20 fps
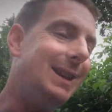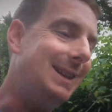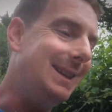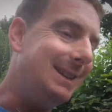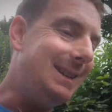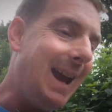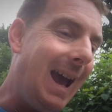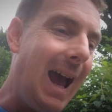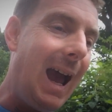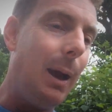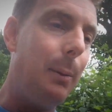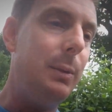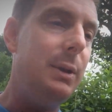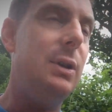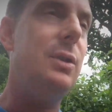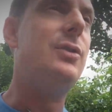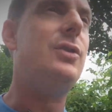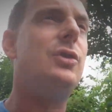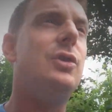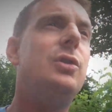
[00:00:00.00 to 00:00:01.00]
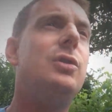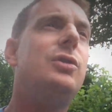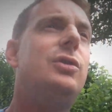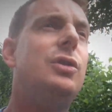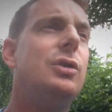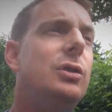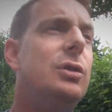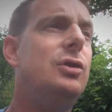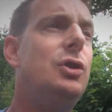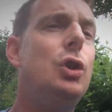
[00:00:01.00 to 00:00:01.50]
It is happening to,
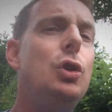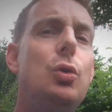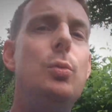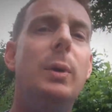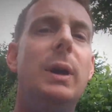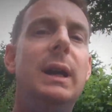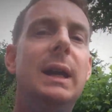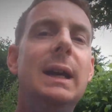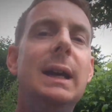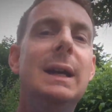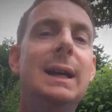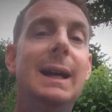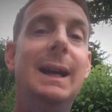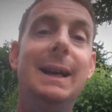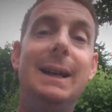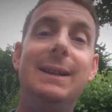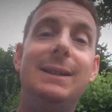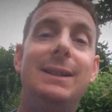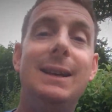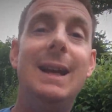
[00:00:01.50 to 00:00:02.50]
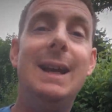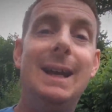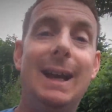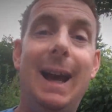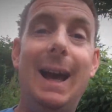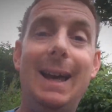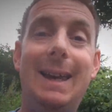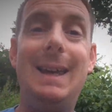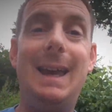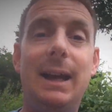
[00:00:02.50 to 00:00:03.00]
to, to me, it is
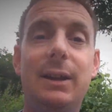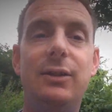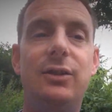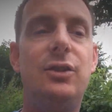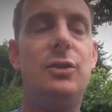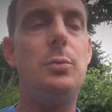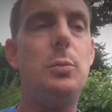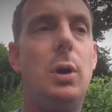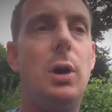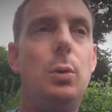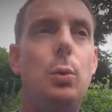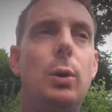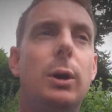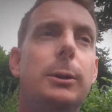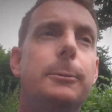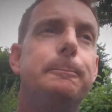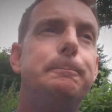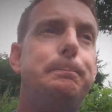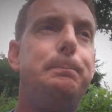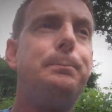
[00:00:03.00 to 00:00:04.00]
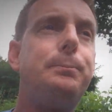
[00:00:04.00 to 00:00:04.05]
against my will.